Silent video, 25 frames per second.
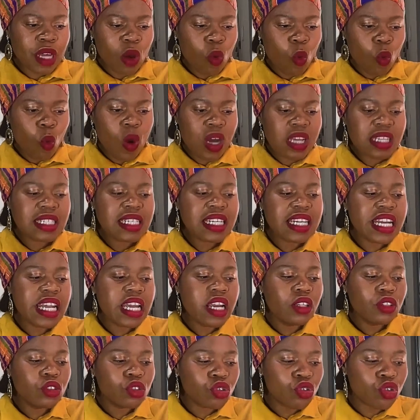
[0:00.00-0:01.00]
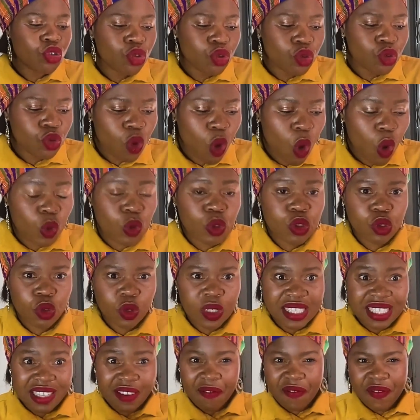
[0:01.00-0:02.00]
was linked to also
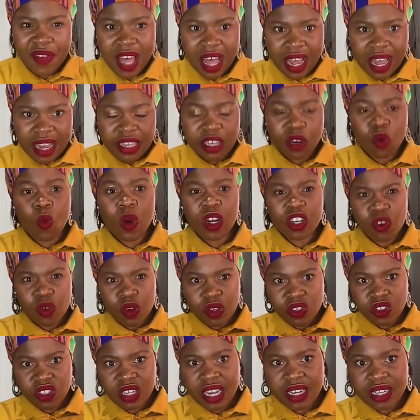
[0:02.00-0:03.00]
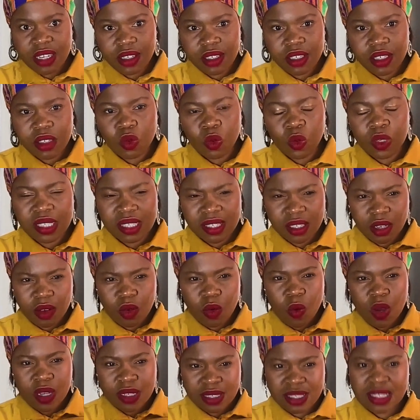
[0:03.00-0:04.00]
defying what Christianity was
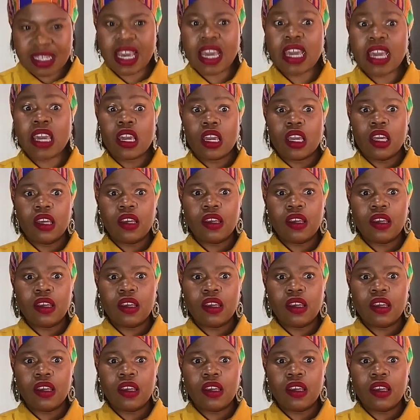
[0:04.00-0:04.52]
saying